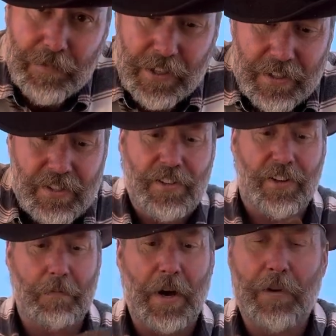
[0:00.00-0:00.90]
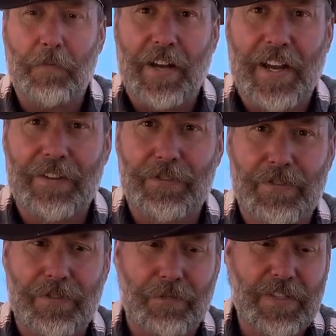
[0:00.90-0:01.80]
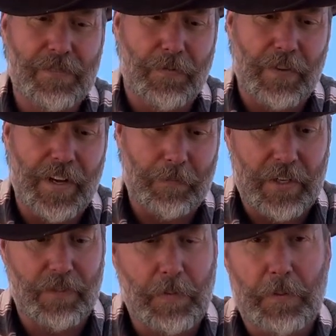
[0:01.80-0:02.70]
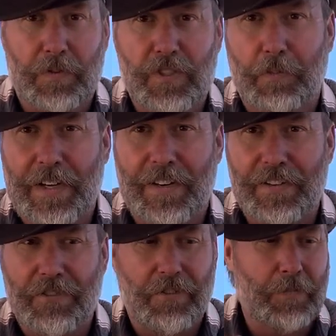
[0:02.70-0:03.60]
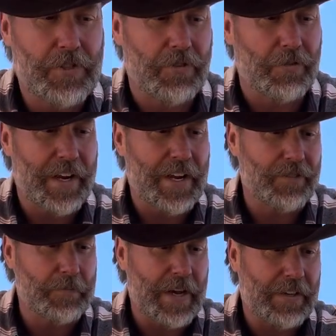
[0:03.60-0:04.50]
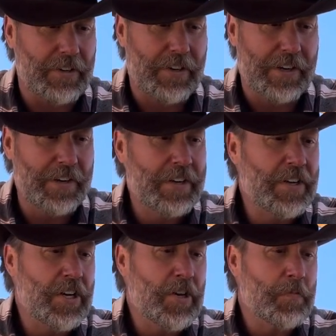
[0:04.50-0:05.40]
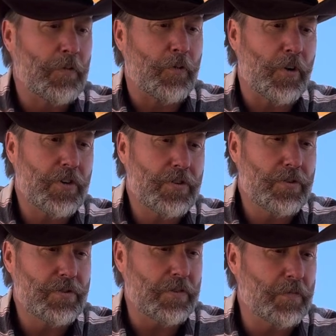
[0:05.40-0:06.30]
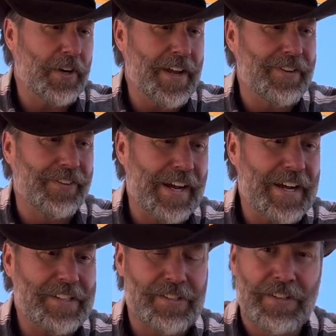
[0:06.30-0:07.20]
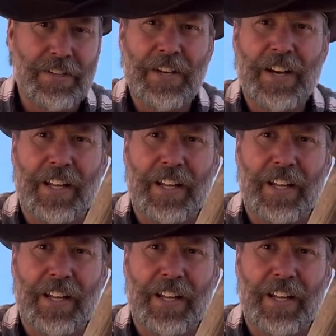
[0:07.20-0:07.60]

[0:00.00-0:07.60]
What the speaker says: you can see you can buy wood handles, and the reason for that, because people split and you can put your own handles back on. Before you use a wood handled axe, I